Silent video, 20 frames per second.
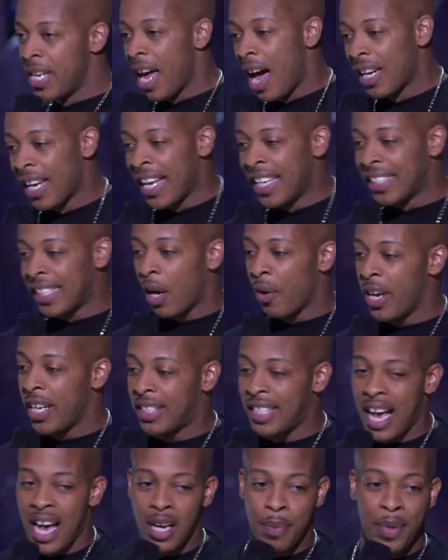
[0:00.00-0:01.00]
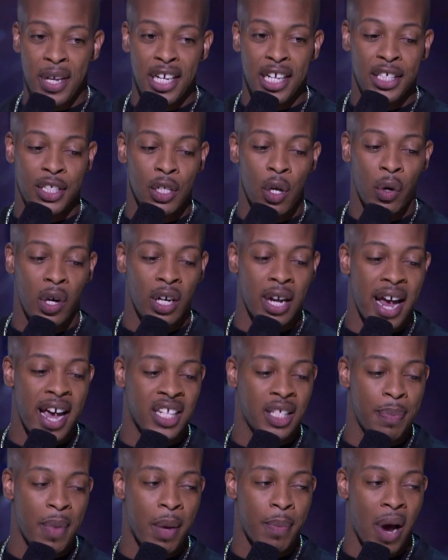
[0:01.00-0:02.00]
of y'all ladies out here tired of meeting these
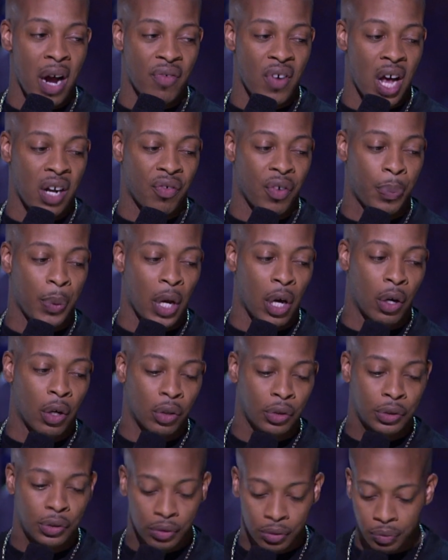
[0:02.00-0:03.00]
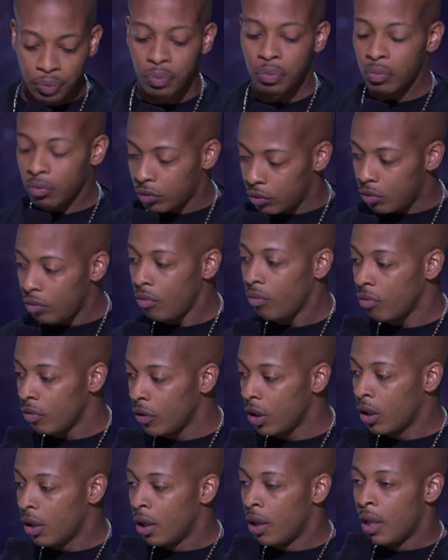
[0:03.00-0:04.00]
no-good-ass men? By a round of applause.
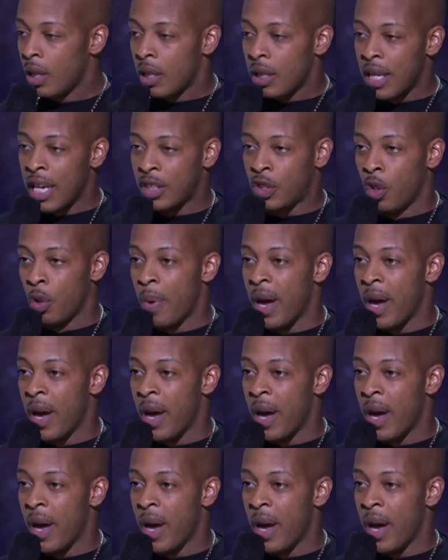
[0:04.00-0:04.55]
That's too